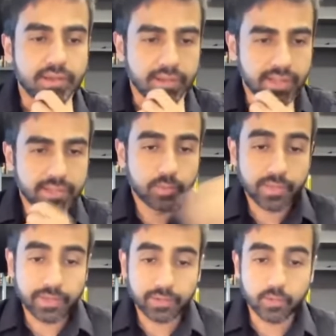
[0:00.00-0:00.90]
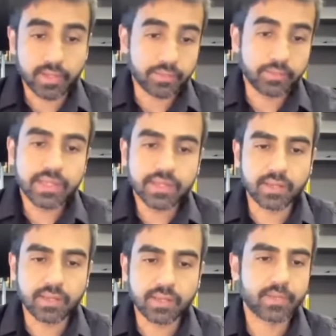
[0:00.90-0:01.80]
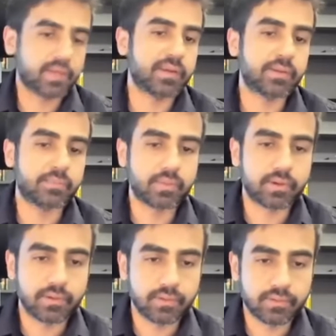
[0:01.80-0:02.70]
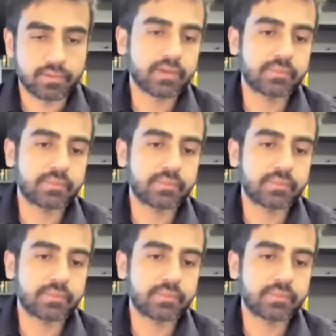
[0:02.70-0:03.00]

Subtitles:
like you play a roulette wheel, I would pick a number.